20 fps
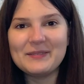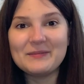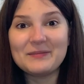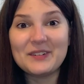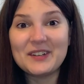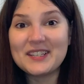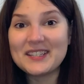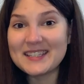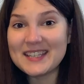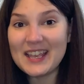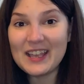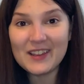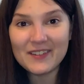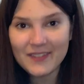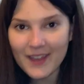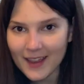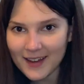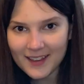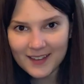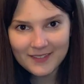We'll see if
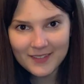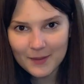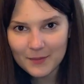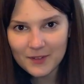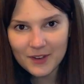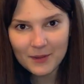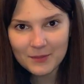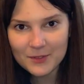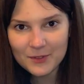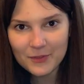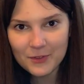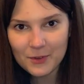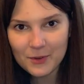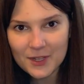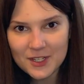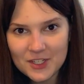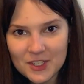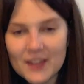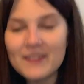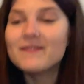any of them come to
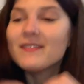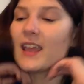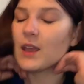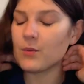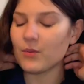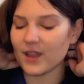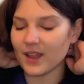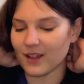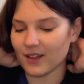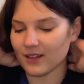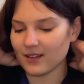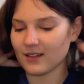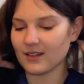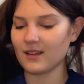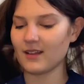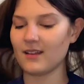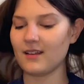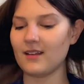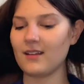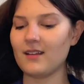fruition. They will.
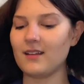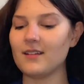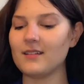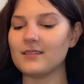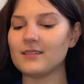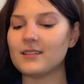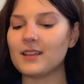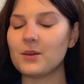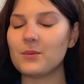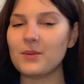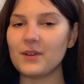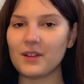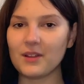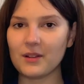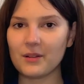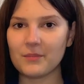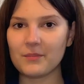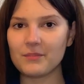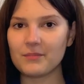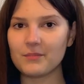They
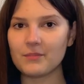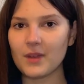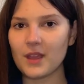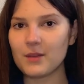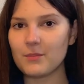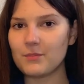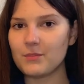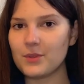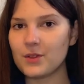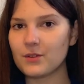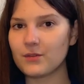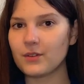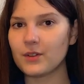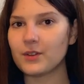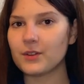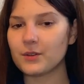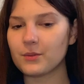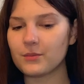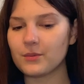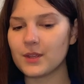will, my beautiful
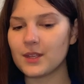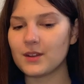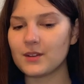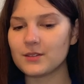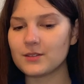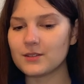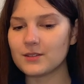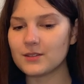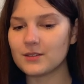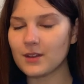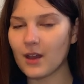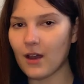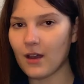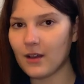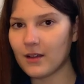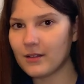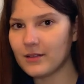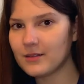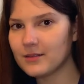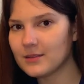little readers'
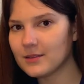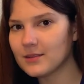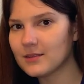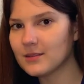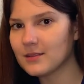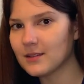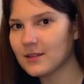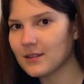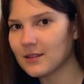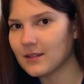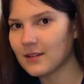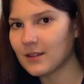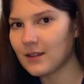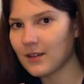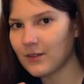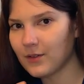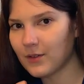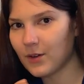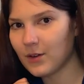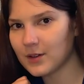stars.
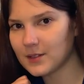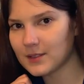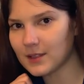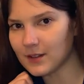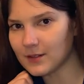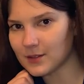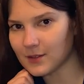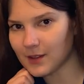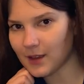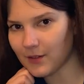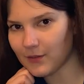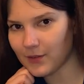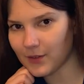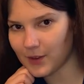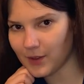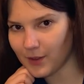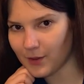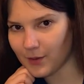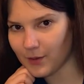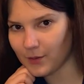Of course I'll do that for
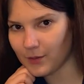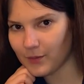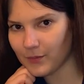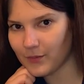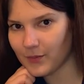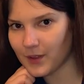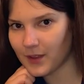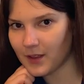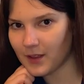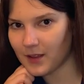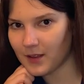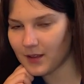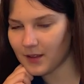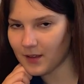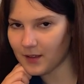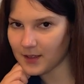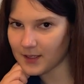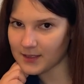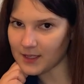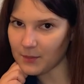you.
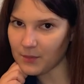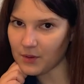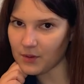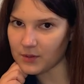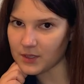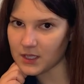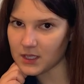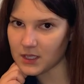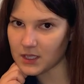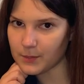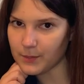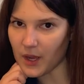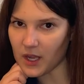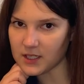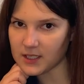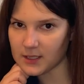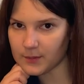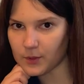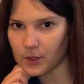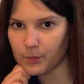Because I'm a
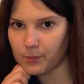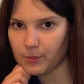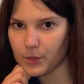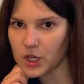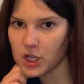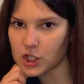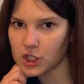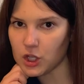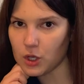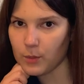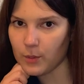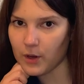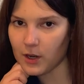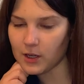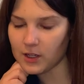responsible booktuber.